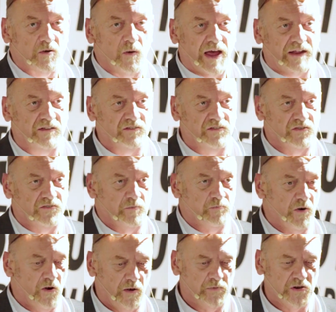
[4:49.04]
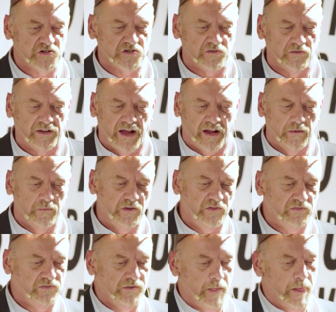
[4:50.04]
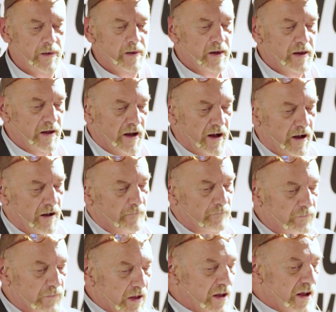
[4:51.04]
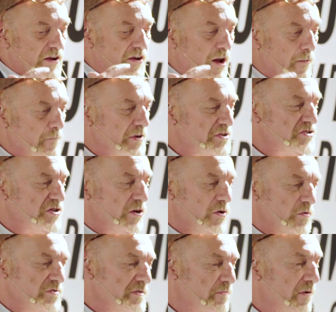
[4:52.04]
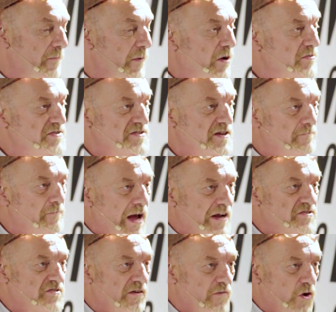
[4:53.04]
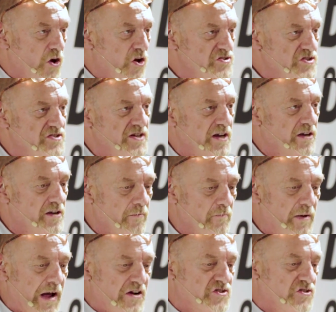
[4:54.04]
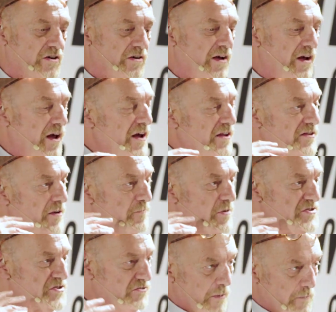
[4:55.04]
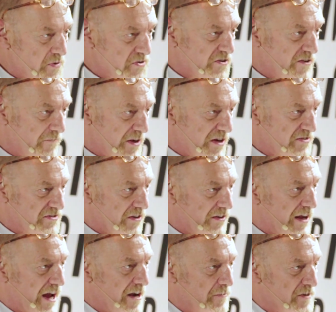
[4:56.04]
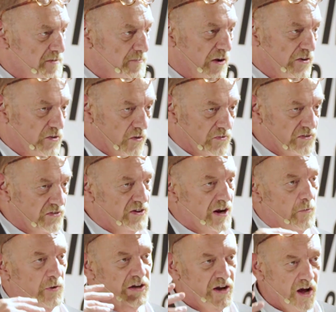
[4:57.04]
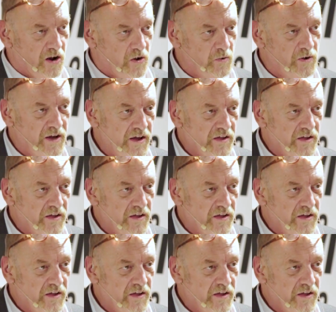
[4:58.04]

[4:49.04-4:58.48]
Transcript: to end the prohibition of cannabis. Number 2, to promote as a matter of urgency and compassion the prescription of medicinal cannabis by doctors. Now we know